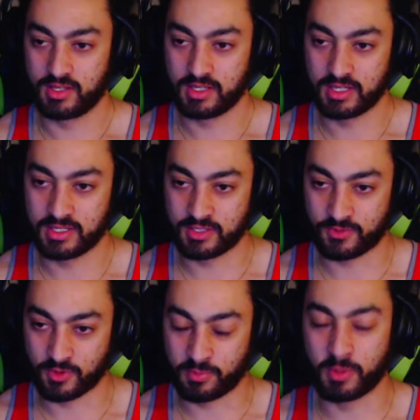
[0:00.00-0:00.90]
is for
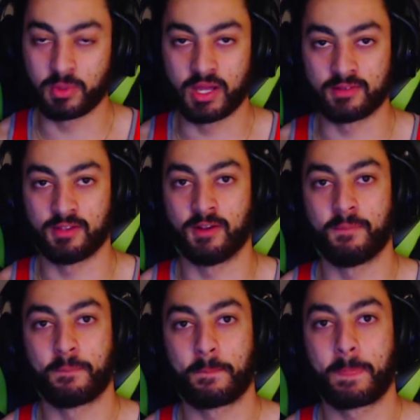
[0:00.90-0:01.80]
the people out there
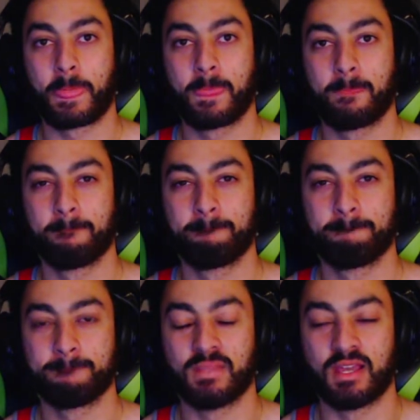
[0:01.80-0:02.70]

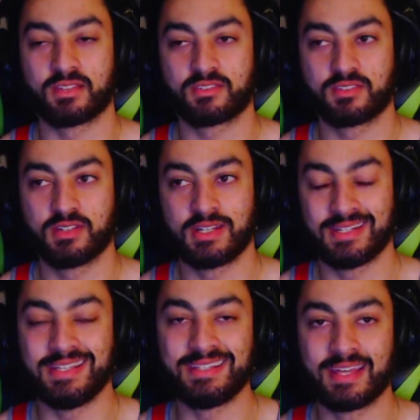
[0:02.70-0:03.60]
that
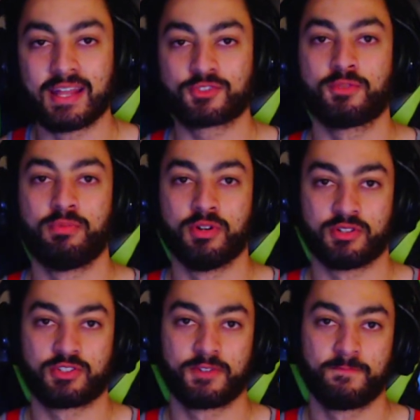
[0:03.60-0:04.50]
need that extra
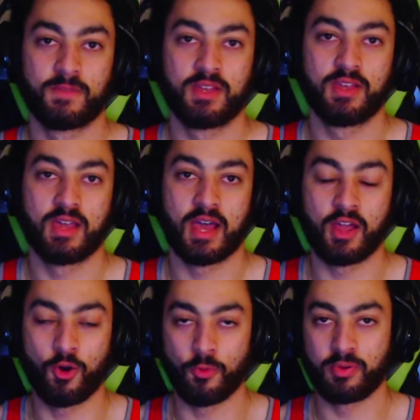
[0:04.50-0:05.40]
push. I
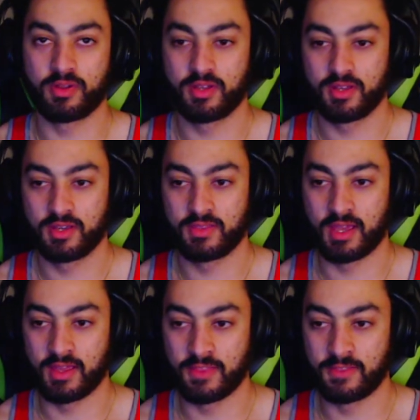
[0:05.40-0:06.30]
hope
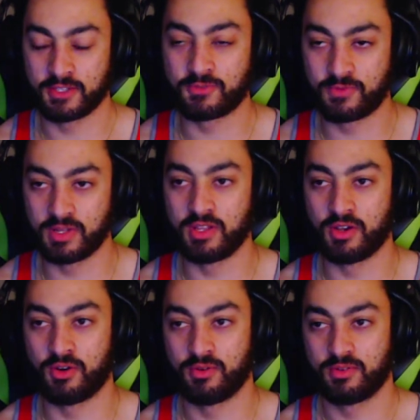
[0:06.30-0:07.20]
that this
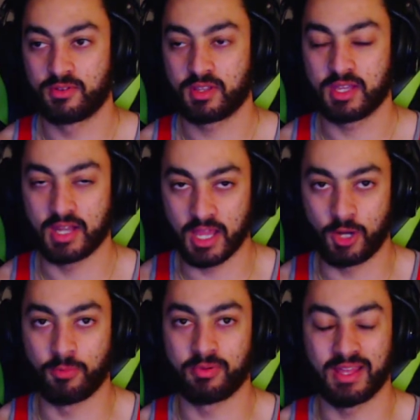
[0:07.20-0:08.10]
video can
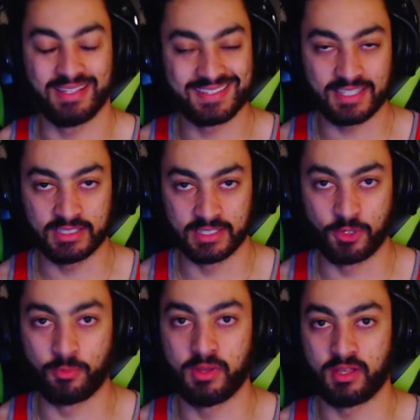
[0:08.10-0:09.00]
help at least a
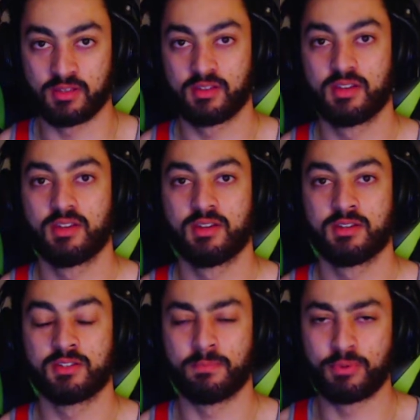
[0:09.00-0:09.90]
little bit
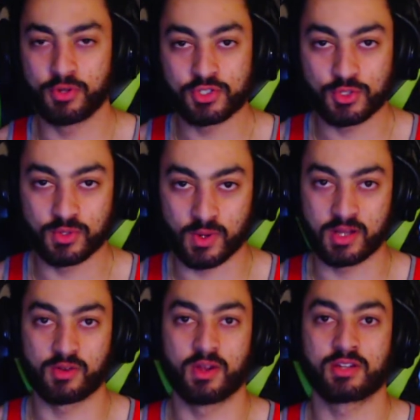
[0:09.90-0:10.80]
to push you in the right
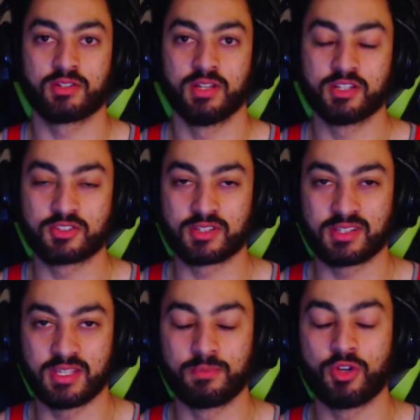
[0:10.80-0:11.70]
direction and just to
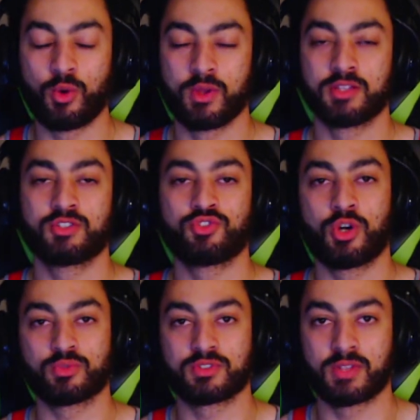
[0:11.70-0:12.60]
keep going and just
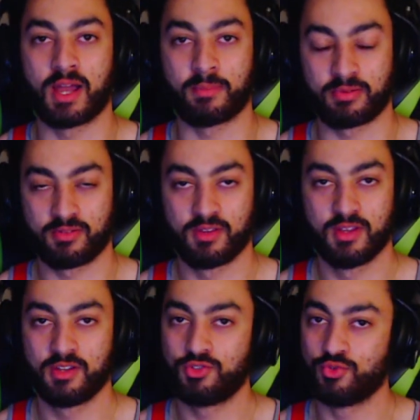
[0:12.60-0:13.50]
don't stop.
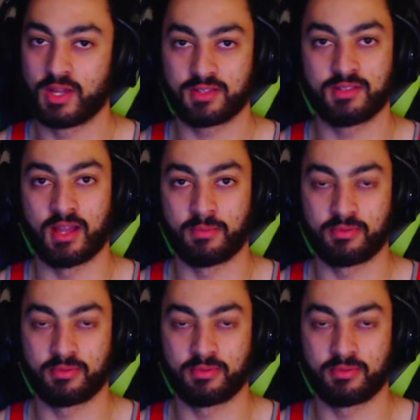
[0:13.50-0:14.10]
Do not stop.